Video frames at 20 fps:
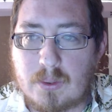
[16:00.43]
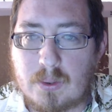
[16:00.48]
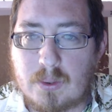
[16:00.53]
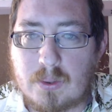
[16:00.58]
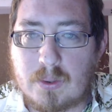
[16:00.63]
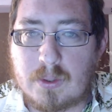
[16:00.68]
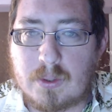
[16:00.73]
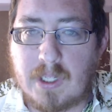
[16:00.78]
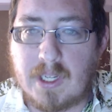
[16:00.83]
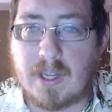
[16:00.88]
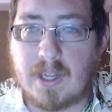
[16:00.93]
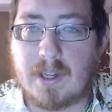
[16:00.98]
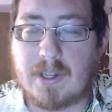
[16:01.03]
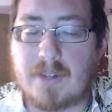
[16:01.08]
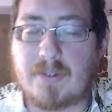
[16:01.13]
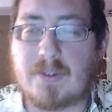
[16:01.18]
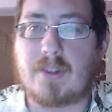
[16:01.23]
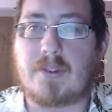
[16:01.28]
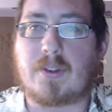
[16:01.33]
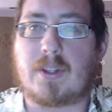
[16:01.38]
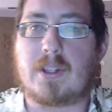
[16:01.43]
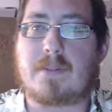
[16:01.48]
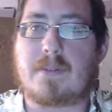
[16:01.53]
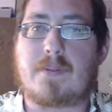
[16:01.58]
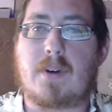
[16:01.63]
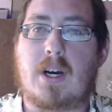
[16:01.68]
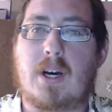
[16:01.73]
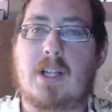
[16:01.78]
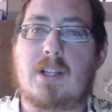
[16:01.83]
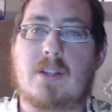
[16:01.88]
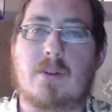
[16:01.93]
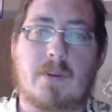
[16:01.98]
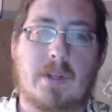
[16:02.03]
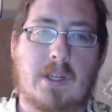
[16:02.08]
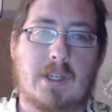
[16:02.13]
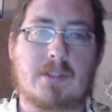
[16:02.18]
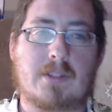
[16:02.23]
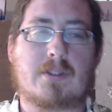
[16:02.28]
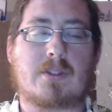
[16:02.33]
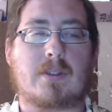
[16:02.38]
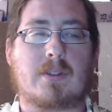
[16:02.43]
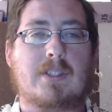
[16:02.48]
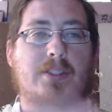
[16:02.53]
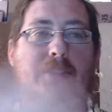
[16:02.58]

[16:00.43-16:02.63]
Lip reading: Yeah, he says in the following, so as he